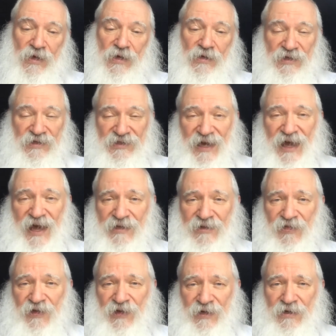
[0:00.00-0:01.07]
The sad
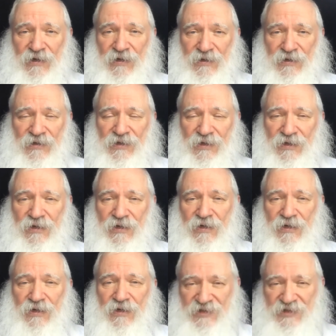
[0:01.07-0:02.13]
thing is
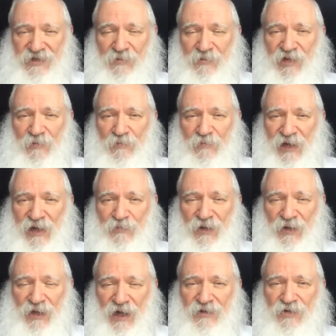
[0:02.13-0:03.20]
that some of the
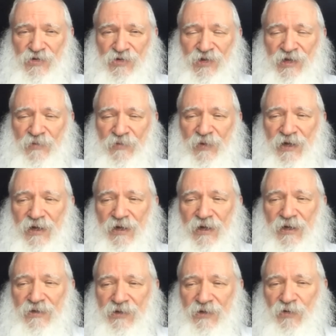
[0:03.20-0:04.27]
people on the ship
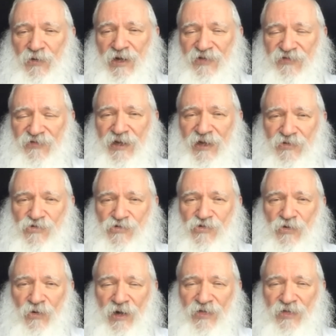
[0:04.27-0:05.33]
don't even
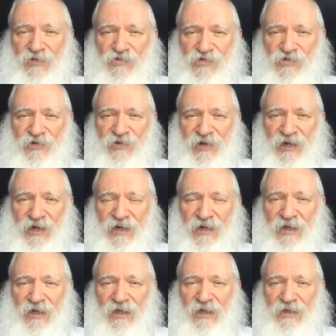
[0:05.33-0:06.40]
enjoy the journey.
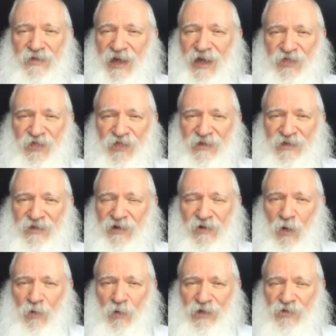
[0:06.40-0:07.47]
They think they're
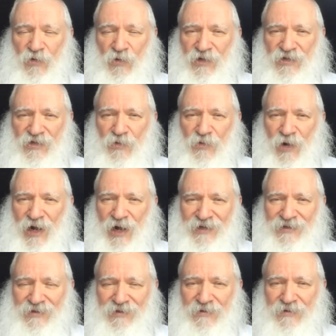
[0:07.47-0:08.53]
going towards the
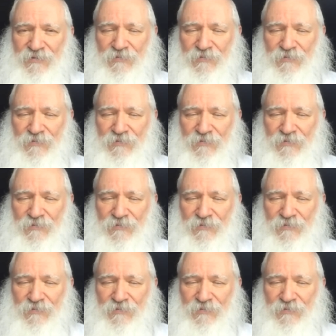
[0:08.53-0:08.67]
west,